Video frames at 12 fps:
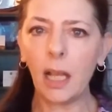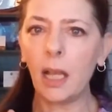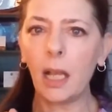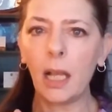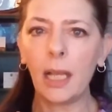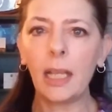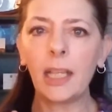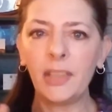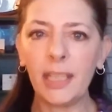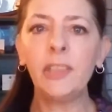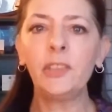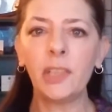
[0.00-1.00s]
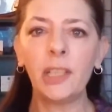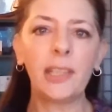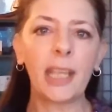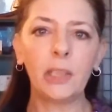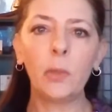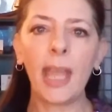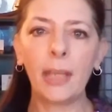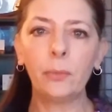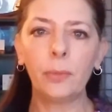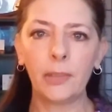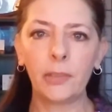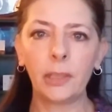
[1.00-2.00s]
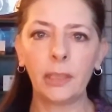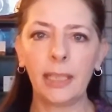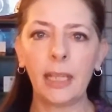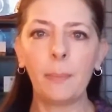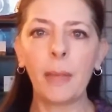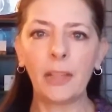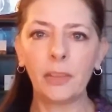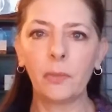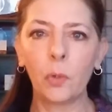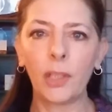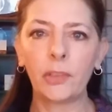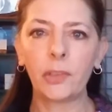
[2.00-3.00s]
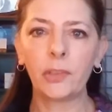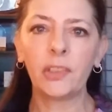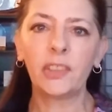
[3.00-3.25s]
an incident that you had recently about the voices."